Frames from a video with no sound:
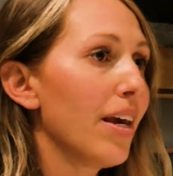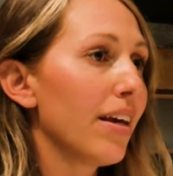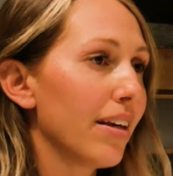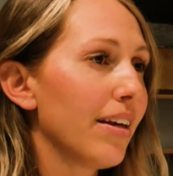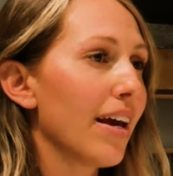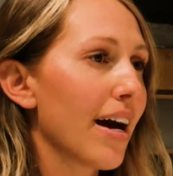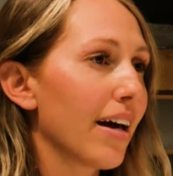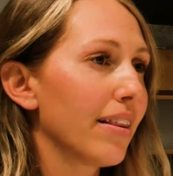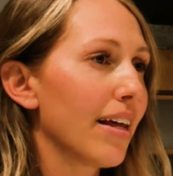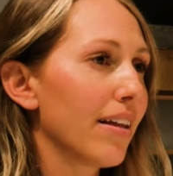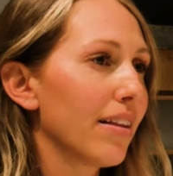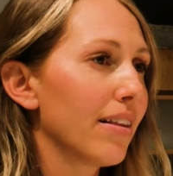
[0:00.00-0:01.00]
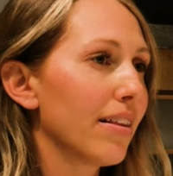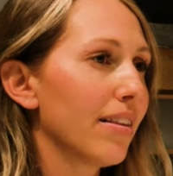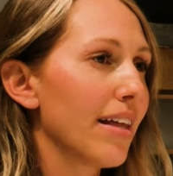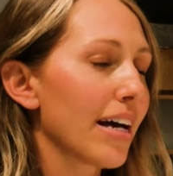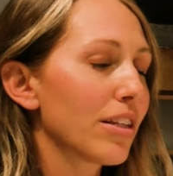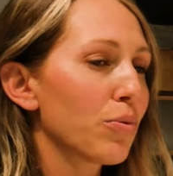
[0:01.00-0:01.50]
individual, yeah, right? That, I mean,
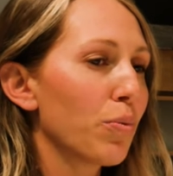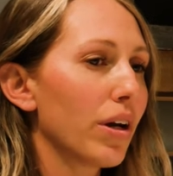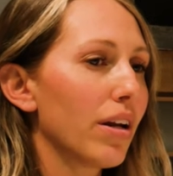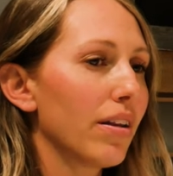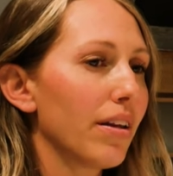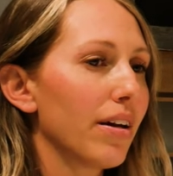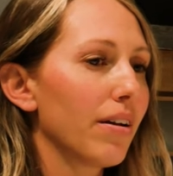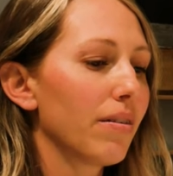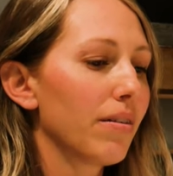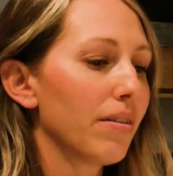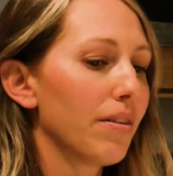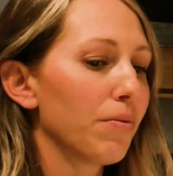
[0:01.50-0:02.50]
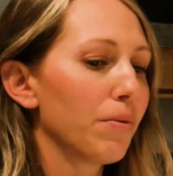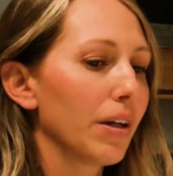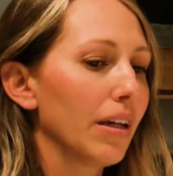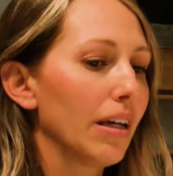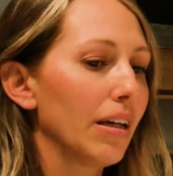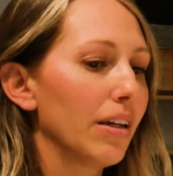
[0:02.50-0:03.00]
that's one of the, the
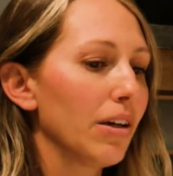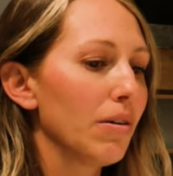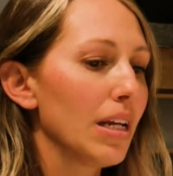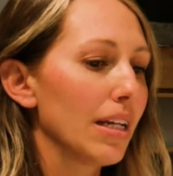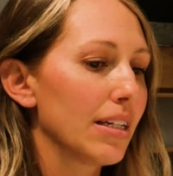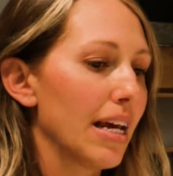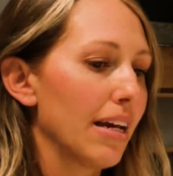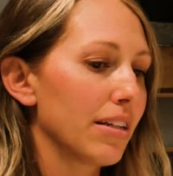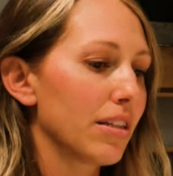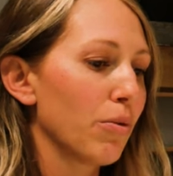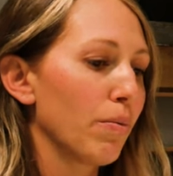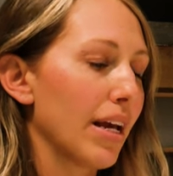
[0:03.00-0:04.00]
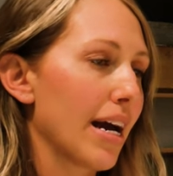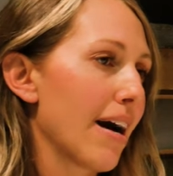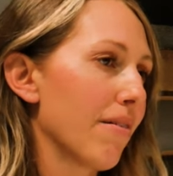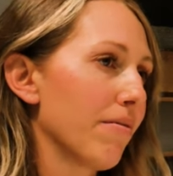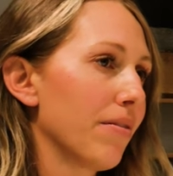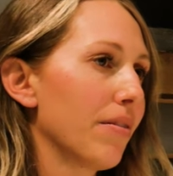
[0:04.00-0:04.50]
really unique takes that we
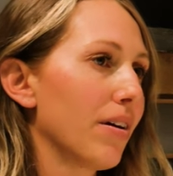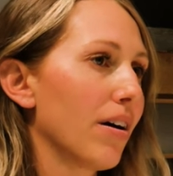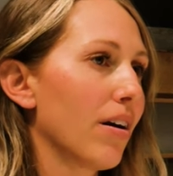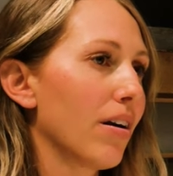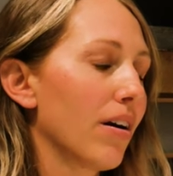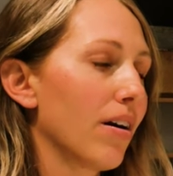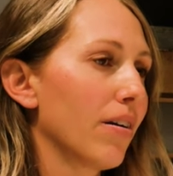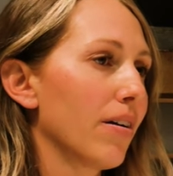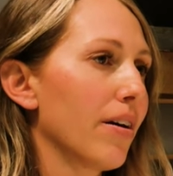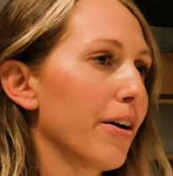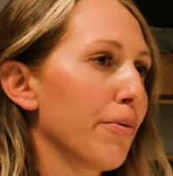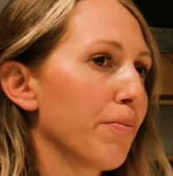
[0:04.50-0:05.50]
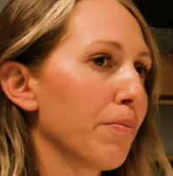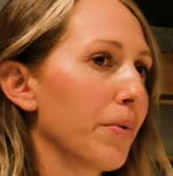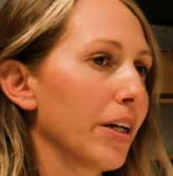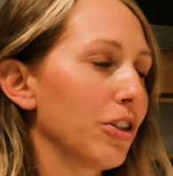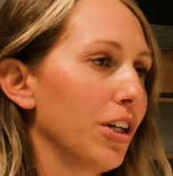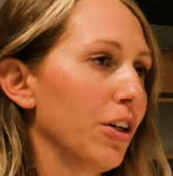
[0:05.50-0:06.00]
have on our um,
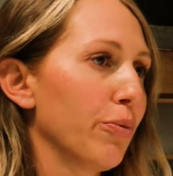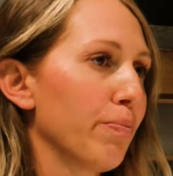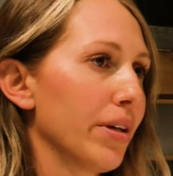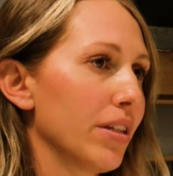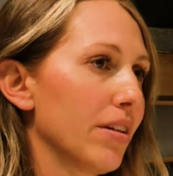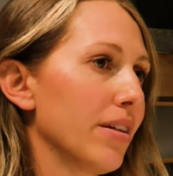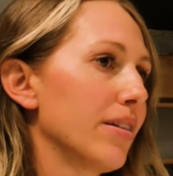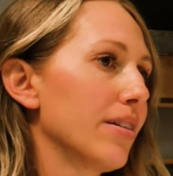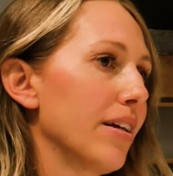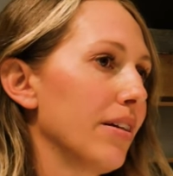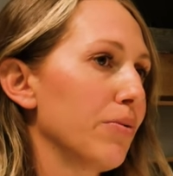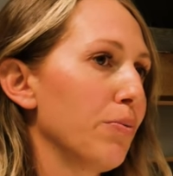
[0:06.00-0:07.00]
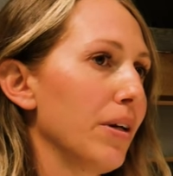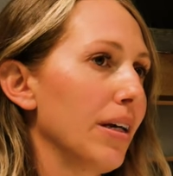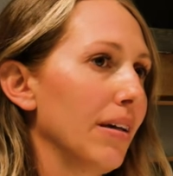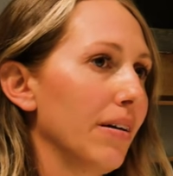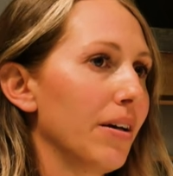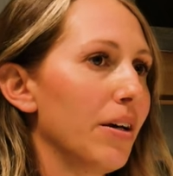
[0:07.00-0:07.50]
ranching business is
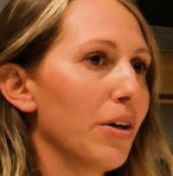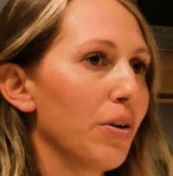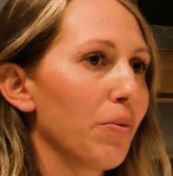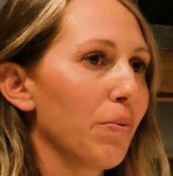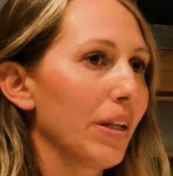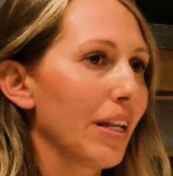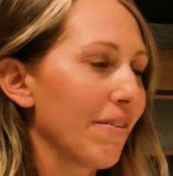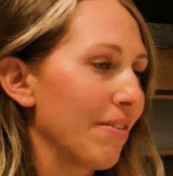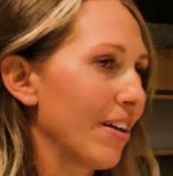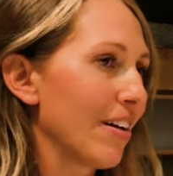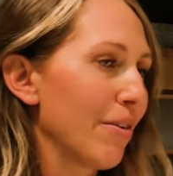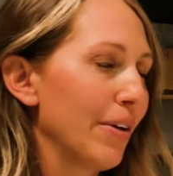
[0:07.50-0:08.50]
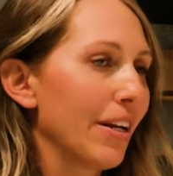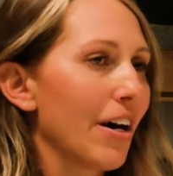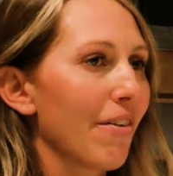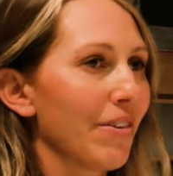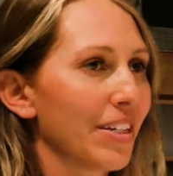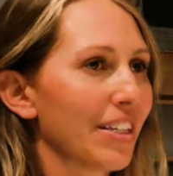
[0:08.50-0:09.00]
we, we love, all, I mean,
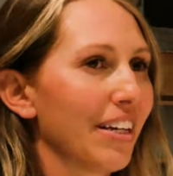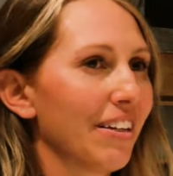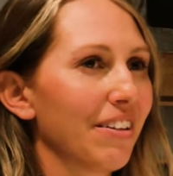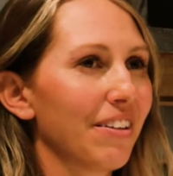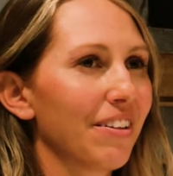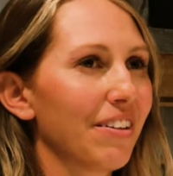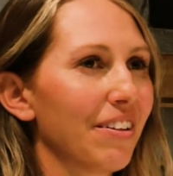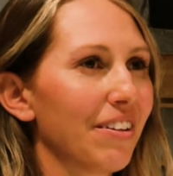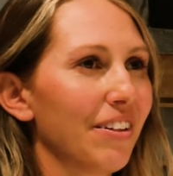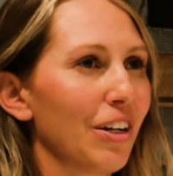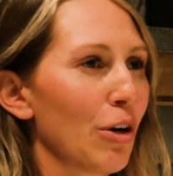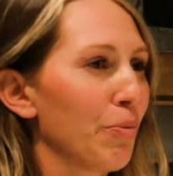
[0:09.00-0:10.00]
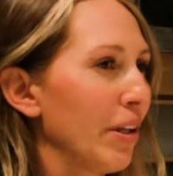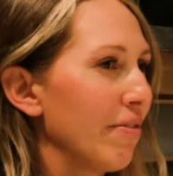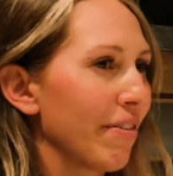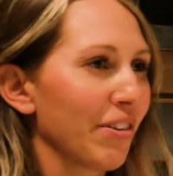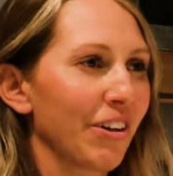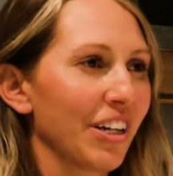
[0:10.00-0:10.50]
obviously, you know, I believe
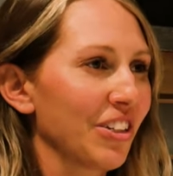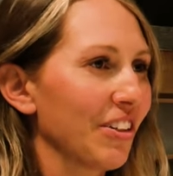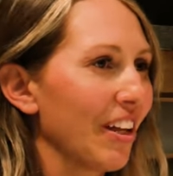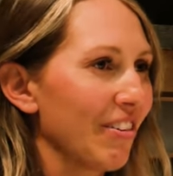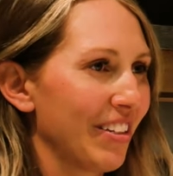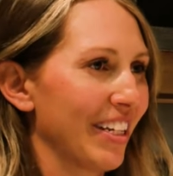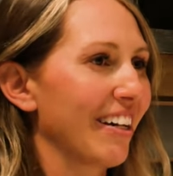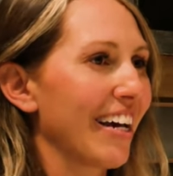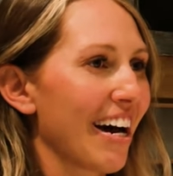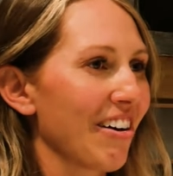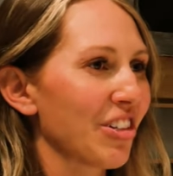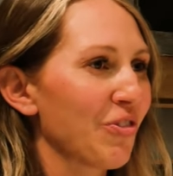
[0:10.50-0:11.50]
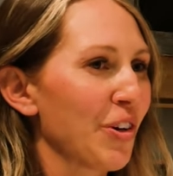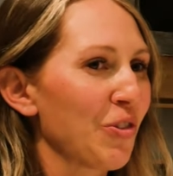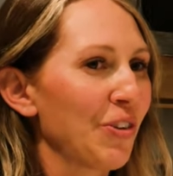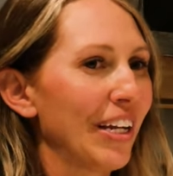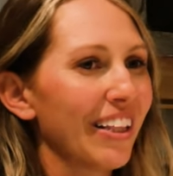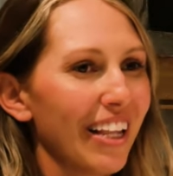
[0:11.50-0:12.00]
every rancher loves their cows, but
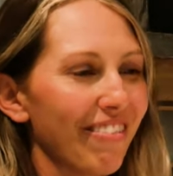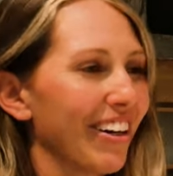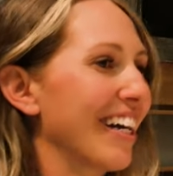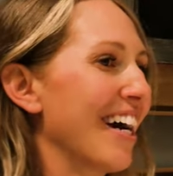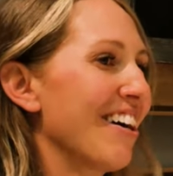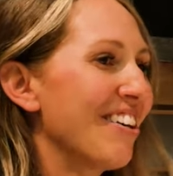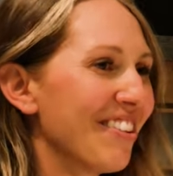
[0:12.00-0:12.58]
we love our cows.